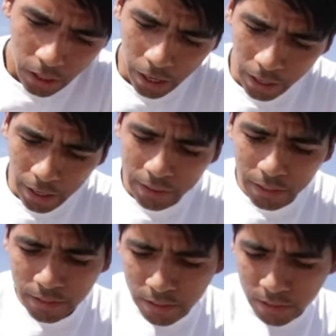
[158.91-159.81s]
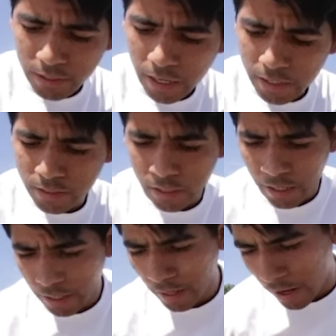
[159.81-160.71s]
I got these in size
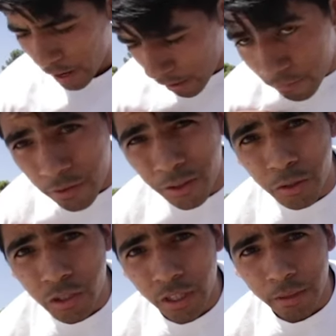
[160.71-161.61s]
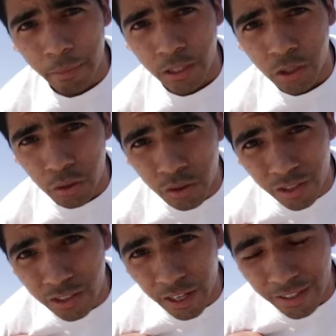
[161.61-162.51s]
8.5. Usually my shoes
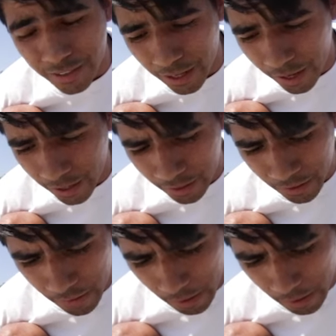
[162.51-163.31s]
are size 9,